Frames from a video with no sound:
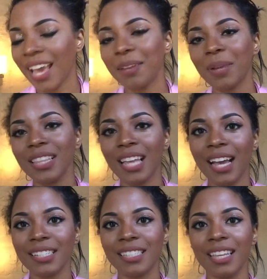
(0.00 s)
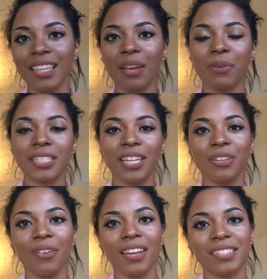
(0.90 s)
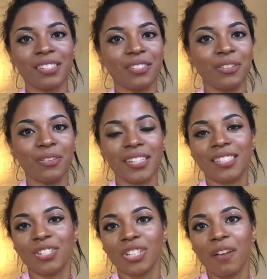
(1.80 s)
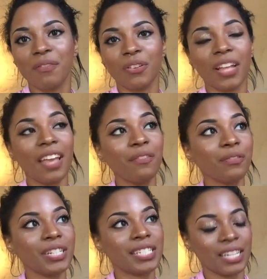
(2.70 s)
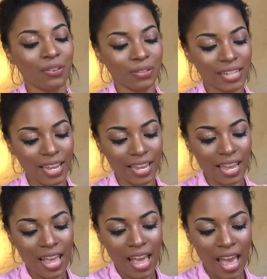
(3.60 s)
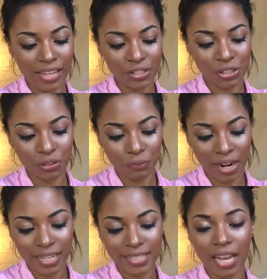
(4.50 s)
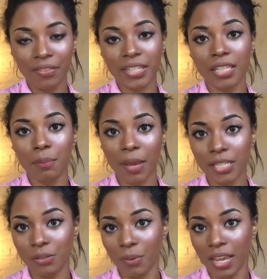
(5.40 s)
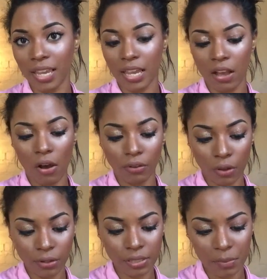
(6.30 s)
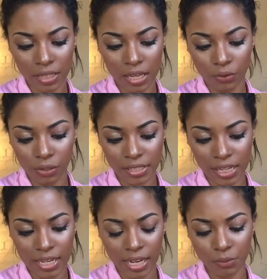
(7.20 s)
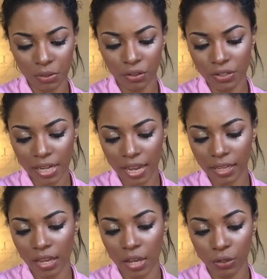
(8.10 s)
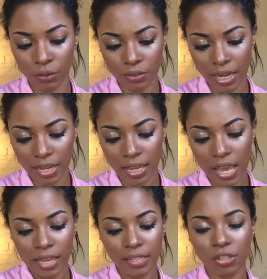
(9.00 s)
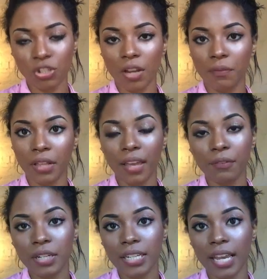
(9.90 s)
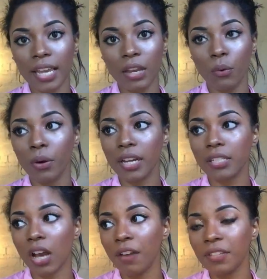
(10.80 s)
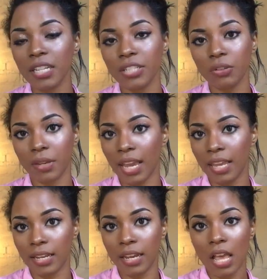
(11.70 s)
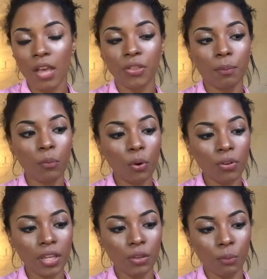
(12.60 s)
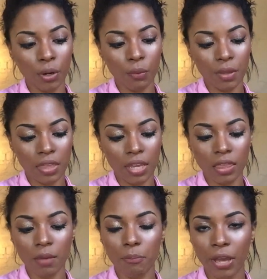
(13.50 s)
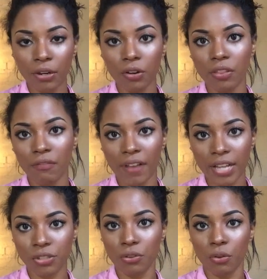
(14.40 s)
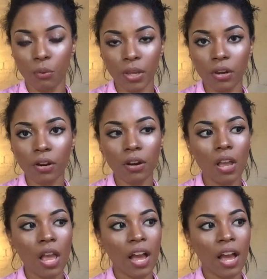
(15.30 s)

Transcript: And my last thing that I want to tell you guys to do is to shuffle every single day and to write it down. That's the best way. Ultimately, in order to connect with your deck, a new deck is to shuffle every day or as often as you can. The more that you work with it, the better, the faster, the quicker.